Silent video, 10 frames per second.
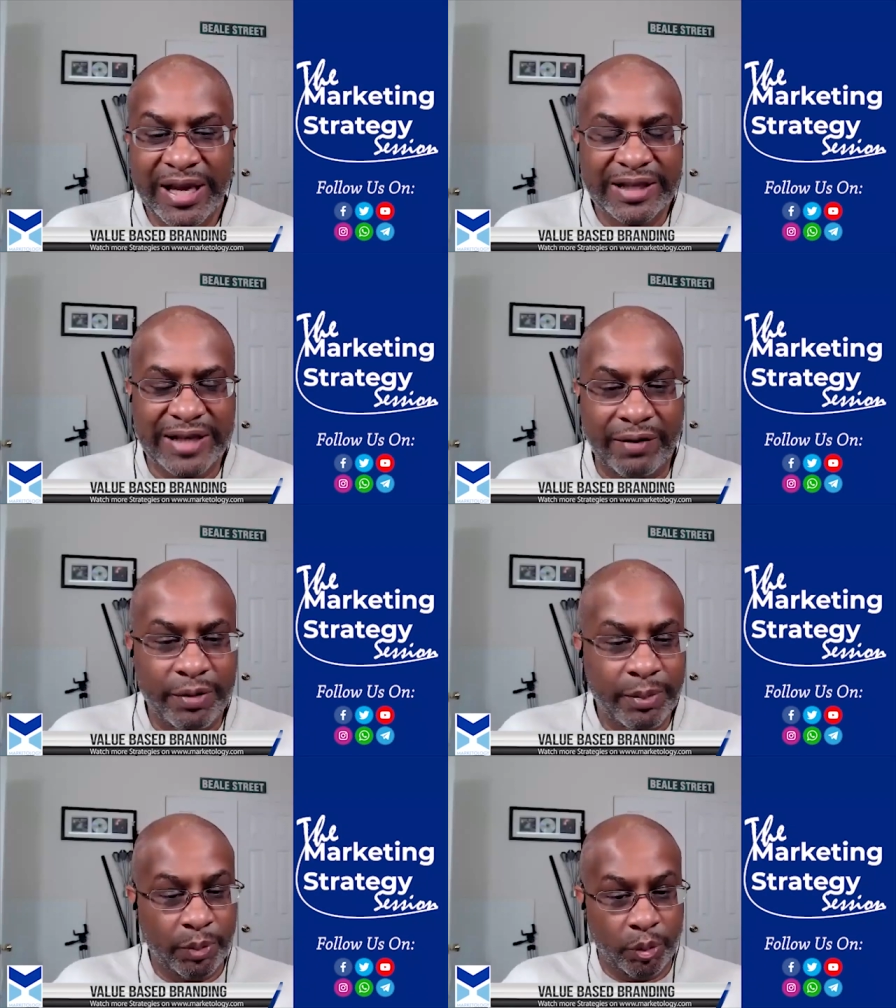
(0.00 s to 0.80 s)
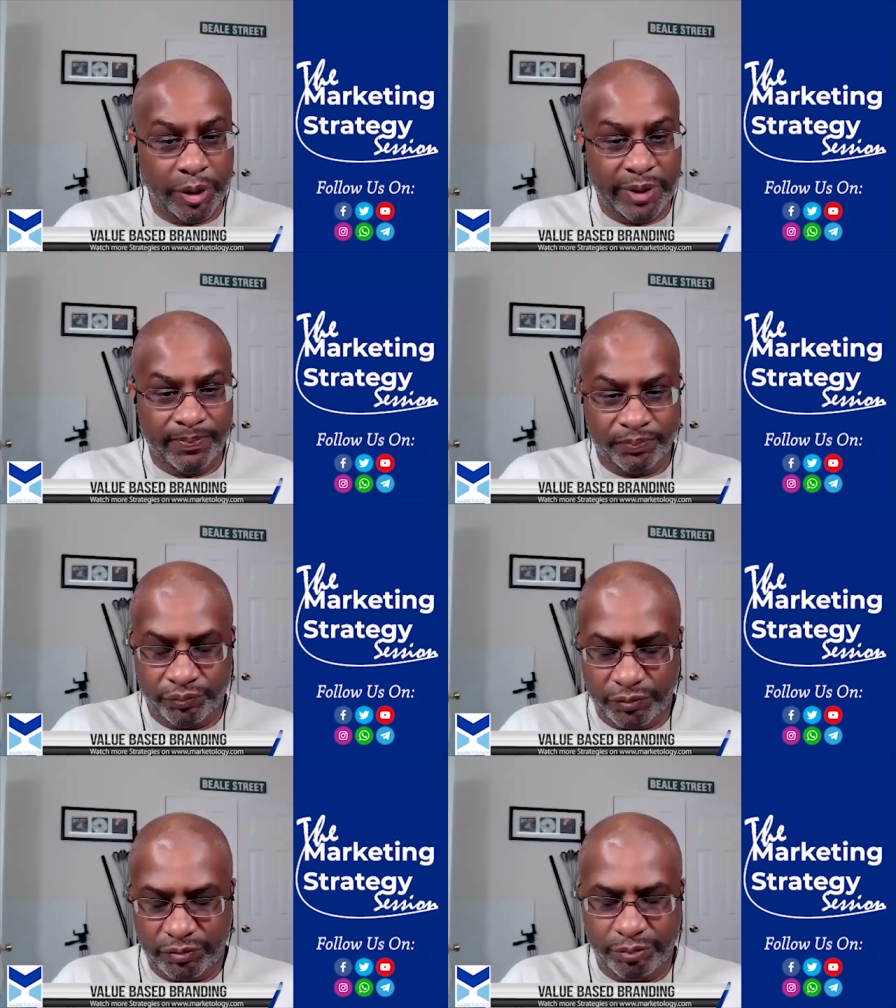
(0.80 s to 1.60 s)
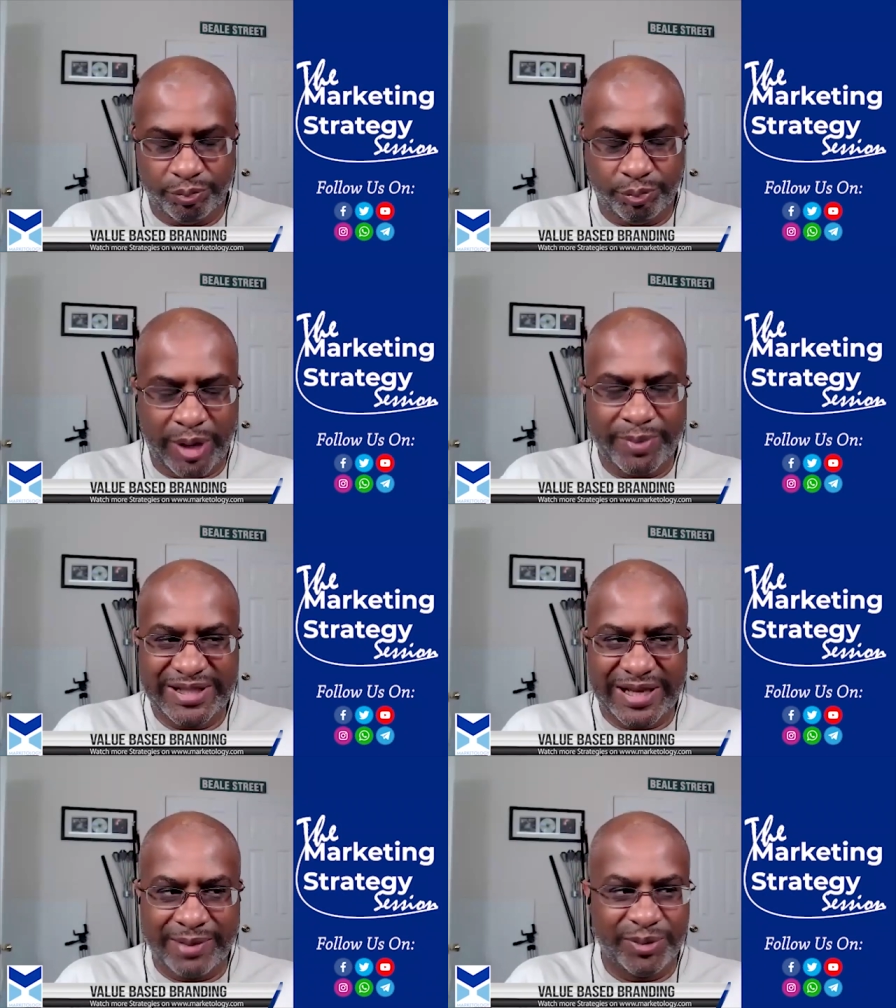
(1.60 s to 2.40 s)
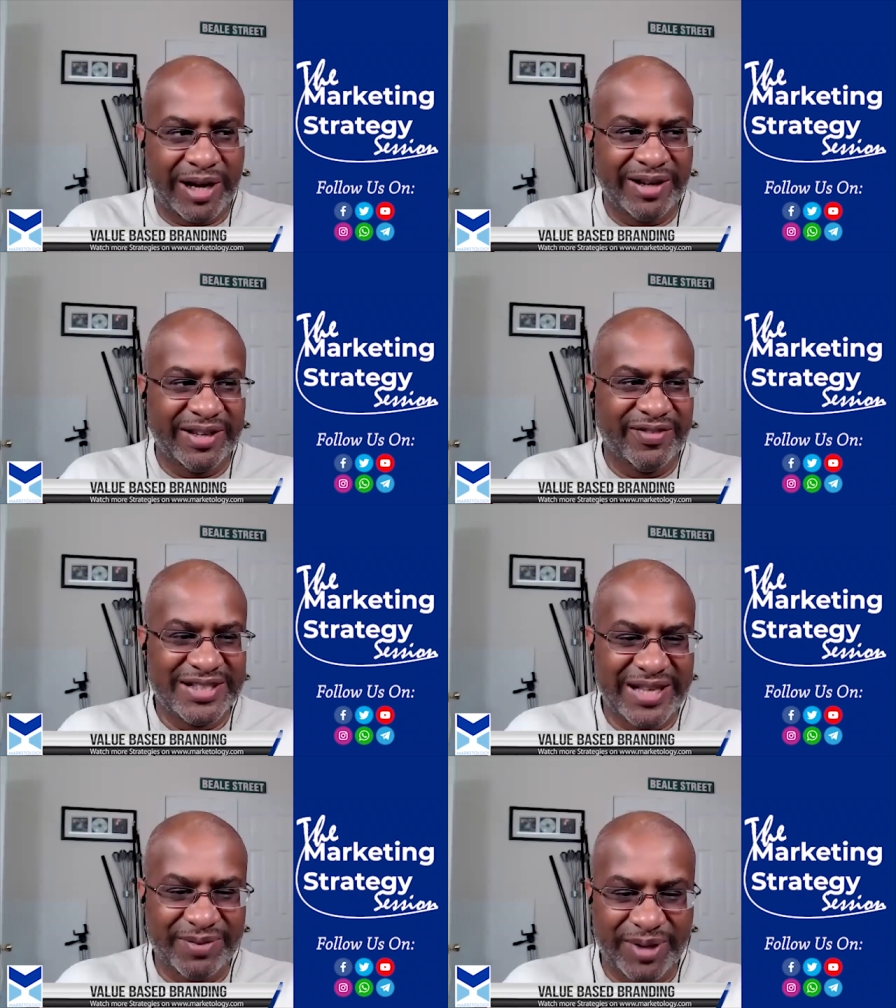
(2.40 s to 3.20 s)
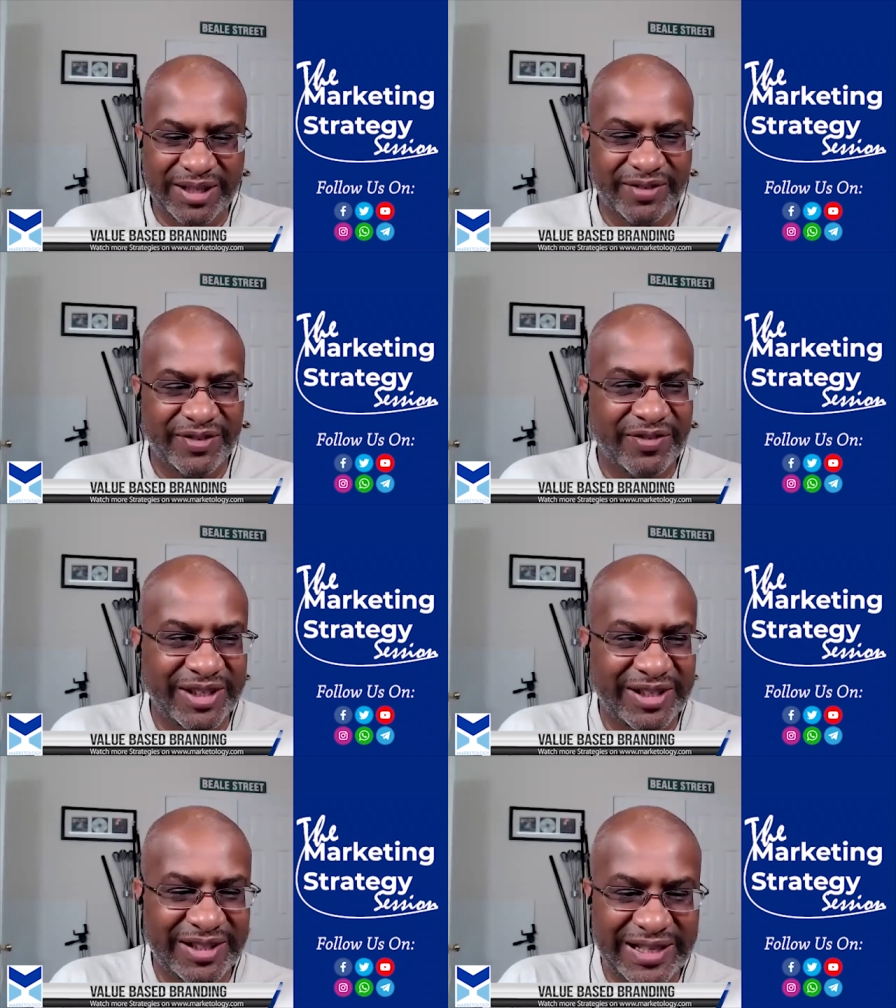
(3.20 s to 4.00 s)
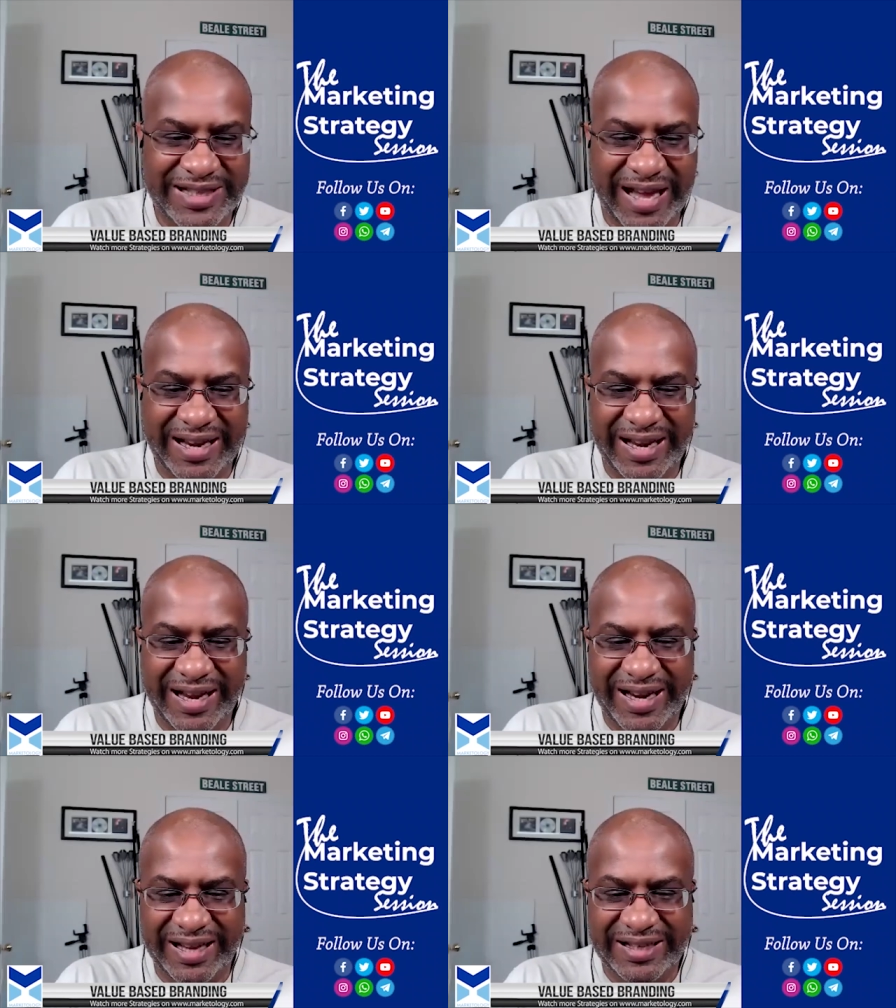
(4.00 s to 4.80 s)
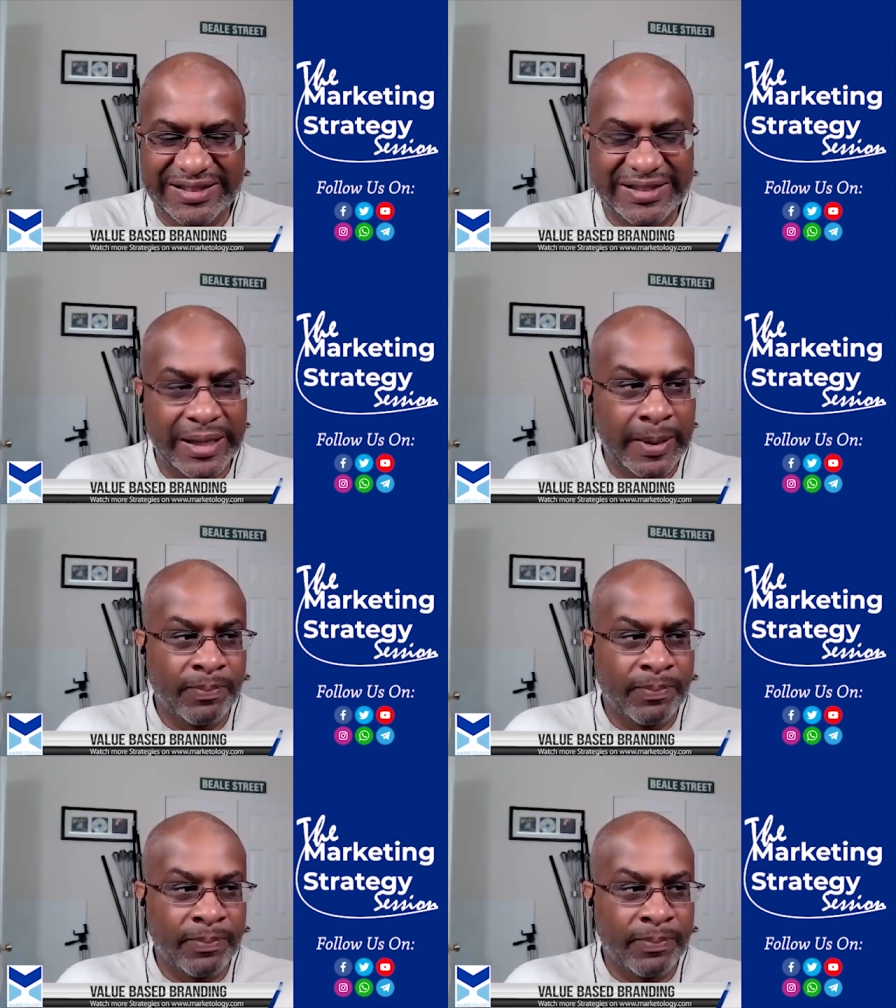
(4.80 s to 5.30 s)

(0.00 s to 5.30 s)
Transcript: Because I remember when, prime example, I'll give an example. I love giving these analogies.